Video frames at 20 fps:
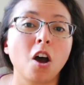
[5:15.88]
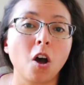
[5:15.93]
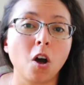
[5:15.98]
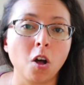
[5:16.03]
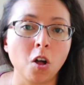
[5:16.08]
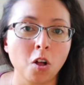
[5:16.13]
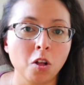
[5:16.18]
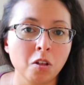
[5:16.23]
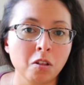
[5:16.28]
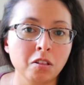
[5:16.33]

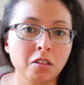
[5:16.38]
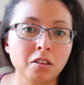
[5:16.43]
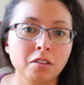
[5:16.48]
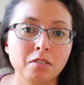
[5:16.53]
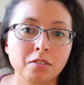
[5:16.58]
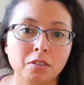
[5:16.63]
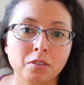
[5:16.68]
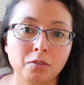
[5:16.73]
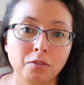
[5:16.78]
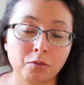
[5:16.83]
All
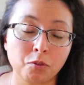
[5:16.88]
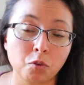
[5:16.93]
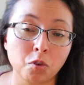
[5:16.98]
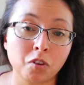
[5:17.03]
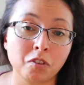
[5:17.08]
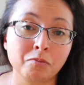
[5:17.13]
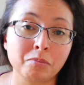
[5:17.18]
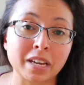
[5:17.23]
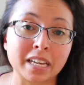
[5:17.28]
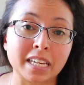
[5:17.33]
4
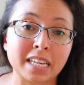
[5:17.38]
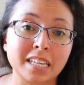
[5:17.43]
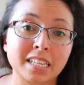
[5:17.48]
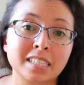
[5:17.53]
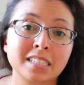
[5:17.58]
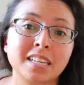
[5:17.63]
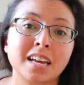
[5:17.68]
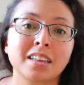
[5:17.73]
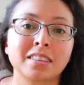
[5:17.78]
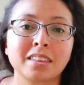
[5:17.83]
of my
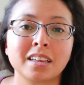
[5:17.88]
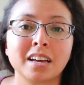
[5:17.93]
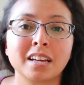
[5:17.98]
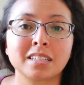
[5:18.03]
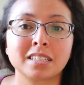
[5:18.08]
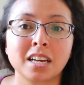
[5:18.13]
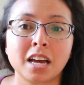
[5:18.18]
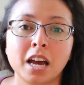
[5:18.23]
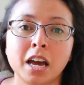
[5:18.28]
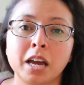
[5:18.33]
kids at
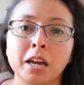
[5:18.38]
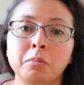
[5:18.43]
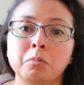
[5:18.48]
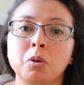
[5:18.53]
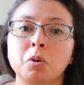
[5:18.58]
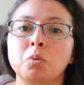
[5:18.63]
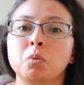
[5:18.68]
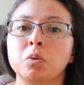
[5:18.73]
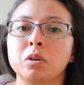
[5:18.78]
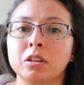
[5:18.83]
that
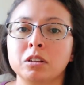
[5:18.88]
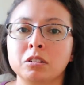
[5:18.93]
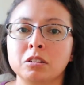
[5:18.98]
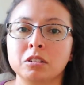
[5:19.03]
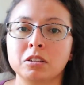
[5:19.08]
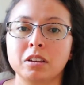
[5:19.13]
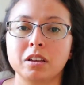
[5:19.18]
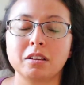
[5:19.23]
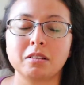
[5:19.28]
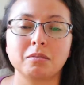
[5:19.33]
time
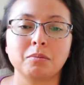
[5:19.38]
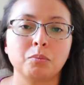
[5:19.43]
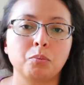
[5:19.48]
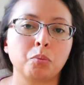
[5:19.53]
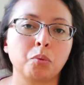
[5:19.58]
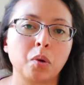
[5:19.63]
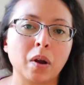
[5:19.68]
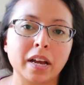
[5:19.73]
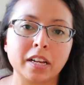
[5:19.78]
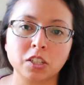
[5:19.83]
will
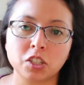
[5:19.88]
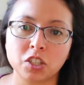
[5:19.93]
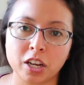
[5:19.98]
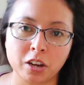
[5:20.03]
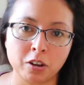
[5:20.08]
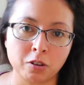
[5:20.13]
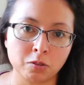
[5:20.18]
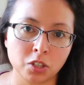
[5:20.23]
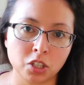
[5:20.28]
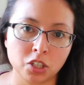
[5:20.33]
branch
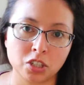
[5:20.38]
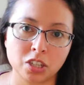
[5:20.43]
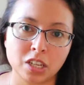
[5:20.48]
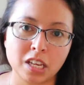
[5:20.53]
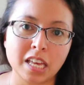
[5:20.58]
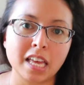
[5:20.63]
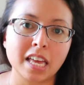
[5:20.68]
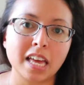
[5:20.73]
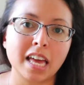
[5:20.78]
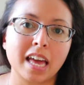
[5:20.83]
out
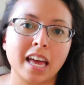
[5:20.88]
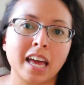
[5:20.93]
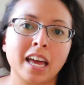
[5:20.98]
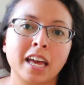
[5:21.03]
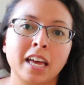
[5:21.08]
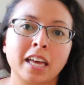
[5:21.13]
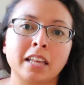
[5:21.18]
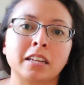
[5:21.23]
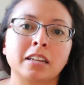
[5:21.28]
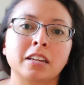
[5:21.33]

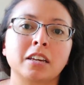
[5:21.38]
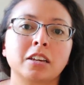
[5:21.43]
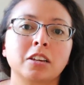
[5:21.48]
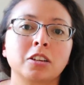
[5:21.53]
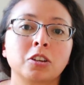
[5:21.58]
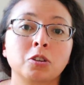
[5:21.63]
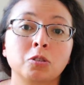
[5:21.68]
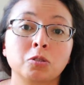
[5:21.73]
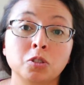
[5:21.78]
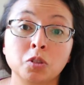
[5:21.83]
and
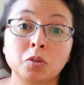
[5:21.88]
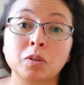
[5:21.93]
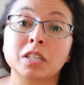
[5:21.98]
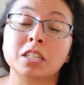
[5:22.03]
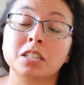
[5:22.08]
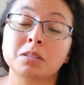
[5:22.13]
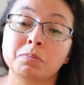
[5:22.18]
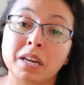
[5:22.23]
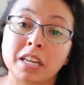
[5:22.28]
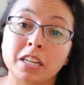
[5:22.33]
go do
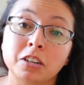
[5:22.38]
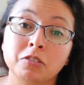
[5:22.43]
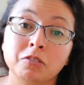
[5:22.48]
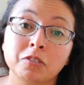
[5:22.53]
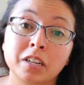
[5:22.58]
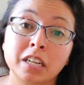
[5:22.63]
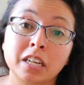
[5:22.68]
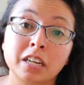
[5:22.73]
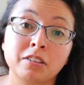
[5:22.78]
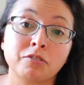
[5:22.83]
independent
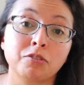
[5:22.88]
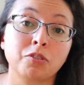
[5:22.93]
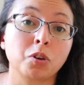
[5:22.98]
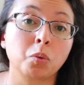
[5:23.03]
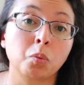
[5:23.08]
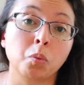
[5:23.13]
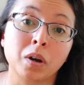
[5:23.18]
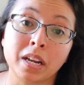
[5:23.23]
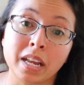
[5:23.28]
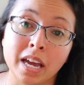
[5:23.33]
reading for
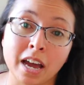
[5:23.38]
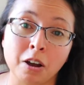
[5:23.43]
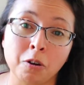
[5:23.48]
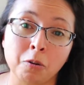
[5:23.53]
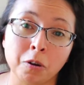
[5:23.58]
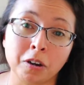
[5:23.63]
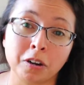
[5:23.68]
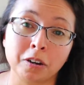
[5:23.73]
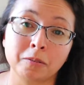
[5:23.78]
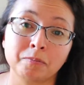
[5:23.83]
1
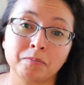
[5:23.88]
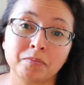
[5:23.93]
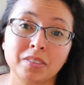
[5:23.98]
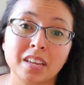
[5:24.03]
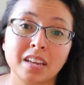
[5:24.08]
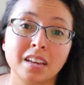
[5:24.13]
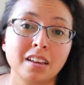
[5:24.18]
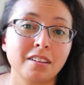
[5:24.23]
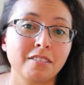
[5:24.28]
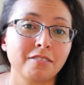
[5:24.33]
hour.
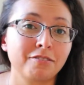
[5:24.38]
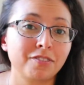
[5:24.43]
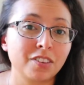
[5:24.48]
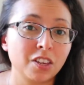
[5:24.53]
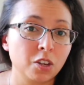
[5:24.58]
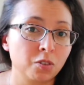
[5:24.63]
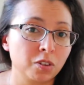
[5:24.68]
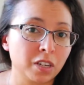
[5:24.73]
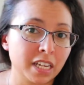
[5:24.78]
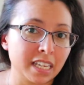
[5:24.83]

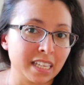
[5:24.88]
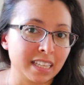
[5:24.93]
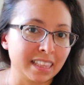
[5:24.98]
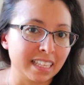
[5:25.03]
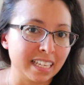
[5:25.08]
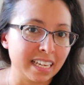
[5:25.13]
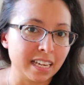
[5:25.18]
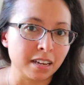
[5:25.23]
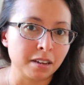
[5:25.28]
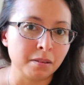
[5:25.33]
Fiona and
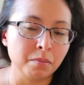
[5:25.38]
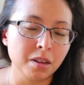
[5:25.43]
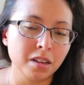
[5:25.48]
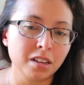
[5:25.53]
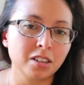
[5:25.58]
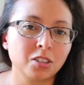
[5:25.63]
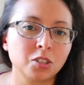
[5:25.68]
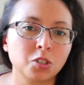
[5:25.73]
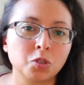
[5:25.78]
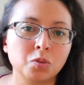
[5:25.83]
Liam
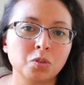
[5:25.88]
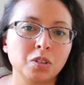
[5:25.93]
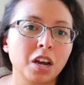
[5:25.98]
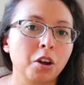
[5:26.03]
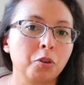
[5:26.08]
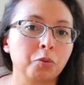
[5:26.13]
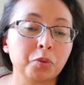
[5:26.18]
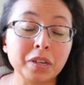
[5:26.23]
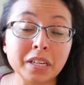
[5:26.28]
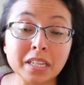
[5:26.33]
do
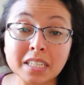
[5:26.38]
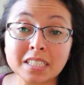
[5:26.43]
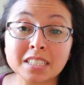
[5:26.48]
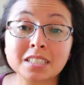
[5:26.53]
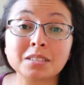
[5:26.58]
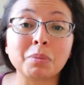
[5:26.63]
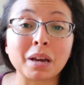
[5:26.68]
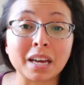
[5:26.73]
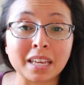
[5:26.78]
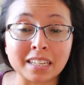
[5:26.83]
not read
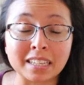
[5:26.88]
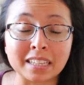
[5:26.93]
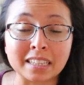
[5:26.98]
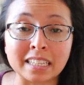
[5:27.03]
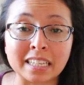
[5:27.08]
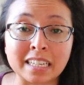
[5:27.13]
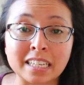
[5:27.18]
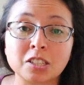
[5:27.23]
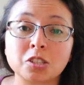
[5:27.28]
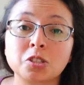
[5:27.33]

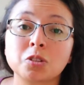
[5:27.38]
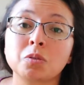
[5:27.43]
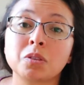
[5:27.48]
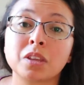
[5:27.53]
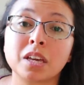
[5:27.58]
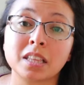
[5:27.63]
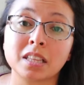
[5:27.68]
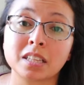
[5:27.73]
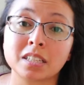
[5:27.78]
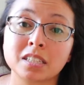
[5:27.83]
independently, so
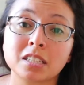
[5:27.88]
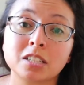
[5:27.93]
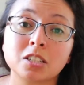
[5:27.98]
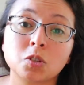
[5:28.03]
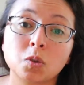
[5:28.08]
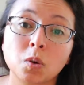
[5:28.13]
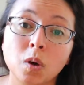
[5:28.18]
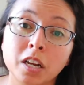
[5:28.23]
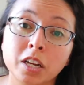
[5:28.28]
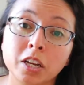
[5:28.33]
they listen
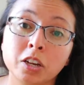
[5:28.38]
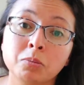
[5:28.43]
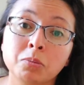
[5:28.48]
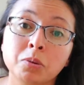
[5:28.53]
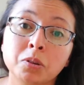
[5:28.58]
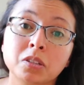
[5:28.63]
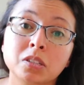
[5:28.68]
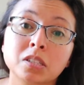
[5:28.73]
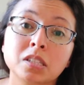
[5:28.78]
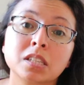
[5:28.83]
to
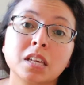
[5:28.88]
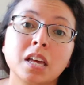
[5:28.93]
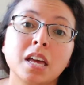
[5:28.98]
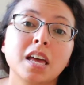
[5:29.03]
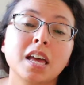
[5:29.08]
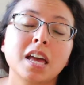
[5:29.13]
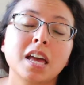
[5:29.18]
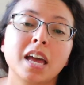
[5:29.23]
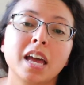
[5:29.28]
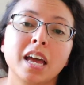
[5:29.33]
audiobooks,
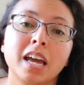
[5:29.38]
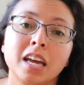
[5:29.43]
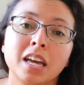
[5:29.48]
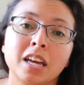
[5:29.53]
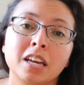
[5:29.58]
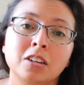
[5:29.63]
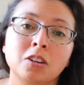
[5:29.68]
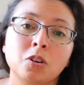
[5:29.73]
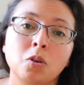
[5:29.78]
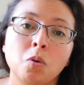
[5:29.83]

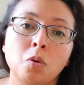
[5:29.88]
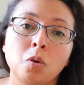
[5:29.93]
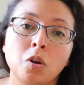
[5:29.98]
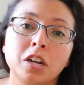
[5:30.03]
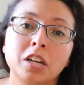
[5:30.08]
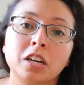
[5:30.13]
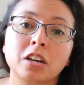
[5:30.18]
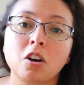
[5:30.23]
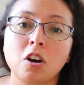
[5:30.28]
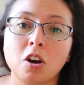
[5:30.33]
and
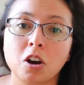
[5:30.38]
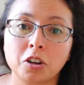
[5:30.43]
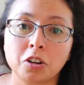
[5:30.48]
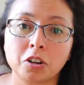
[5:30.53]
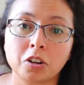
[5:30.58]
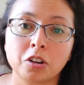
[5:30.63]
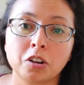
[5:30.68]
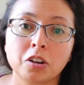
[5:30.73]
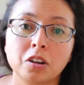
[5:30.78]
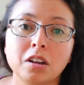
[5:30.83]
Oren and
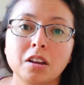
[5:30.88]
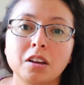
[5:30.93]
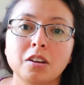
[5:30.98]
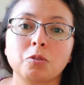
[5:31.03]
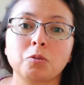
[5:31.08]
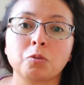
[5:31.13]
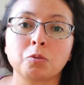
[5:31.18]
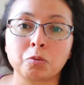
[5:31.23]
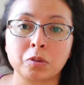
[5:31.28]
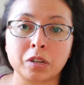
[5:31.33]
Connor
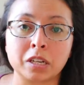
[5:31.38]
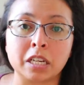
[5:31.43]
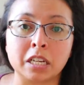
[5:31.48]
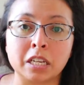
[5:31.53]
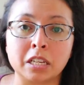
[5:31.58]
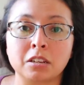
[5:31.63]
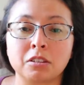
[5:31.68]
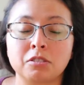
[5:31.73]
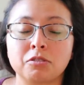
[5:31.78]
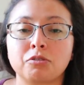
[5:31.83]

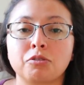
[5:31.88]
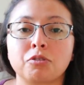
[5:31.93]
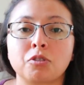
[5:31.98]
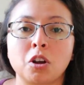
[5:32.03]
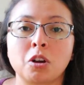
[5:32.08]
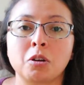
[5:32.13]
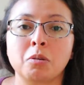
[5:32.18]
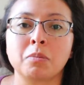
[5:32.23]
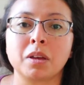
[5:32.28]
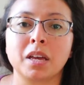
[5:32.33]
read
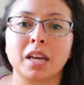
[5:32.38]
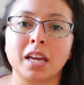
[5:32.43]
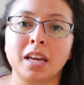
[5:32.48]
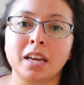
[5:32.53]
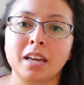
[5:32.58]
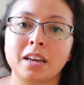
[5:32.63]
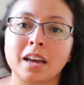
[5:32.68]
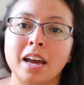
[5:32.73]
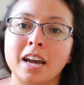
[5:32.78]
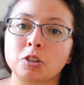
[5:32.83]
from
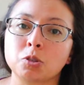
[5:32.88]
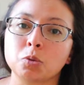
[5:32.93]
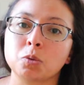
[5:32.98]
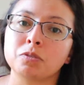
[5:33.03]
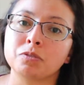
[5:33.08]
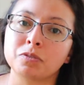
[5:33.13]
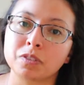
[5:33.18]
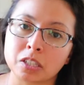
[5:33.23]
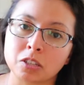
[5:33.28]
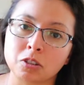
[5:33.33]
a actual
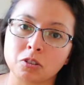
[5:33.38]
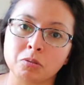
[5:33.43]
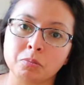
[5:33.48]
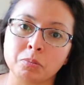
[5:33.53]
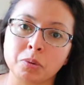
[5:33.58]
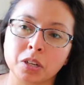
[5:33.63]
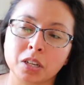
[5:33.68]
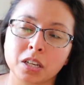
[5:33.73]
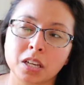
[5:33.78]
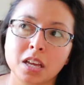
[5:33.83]
physical
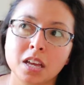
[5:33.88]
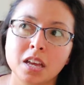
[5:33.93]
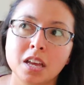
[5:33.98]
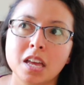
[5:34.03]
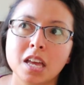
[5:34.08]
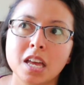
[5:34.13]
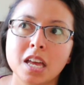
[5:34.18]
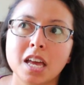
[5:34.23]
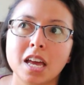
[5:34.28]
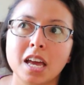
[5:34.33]
book.
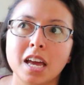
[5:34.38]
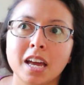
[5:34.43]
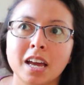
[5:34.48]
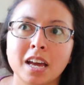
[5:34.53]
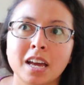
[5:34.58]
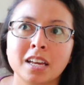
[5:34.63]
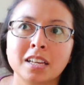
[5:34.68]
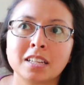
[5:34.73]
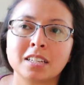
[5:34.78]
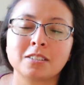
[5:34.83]

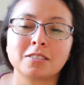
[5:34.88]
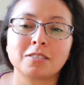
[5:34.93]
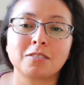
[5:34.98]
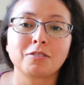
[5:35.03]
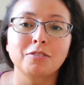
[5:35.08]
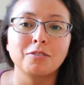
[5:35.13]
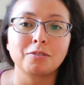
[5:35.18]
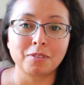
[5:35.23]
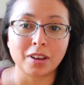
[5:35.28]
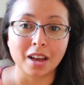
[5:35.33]
And
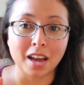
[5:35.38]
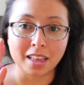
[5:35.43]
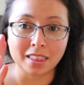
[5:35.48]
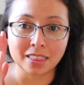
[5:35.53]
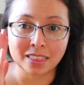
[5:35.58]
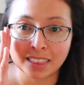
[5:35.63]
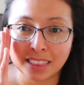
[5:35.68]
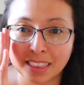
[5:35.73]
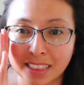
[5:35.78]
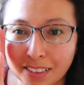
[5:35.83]

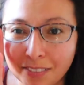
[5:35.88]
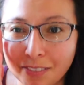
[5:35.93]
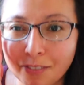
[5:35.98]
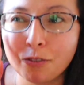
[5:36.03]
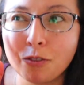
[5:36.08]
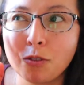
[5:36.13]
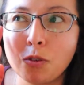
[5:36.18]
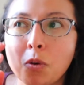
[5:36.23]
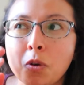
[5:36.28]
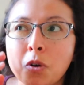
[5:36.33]

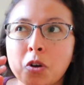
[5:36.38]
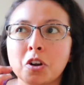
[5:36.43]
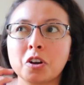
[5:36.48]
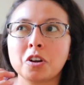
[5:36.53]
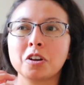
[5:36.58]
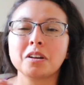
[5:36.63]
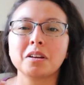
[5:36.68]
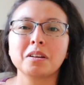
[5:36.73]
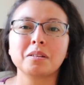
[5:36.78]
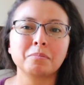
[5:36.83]

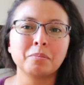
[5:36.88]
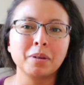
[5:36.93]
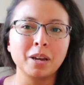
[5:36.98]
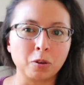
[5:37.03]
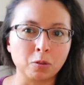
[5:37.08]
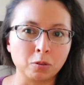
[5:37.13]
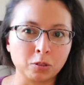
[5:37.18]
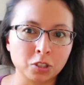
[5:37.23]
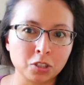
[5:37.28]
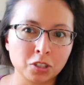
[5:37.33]
for my
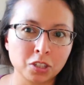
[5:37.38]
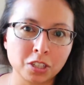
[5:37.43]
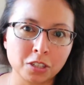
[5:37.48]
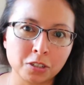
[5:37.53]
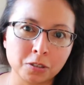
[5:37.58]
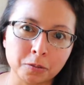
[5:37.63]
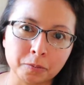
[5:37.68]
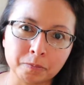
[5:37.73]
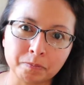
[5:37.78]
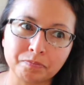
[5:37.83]
older
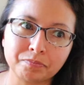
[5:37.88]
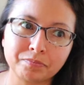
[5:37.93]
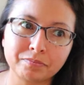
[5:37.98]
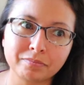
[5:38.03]
2,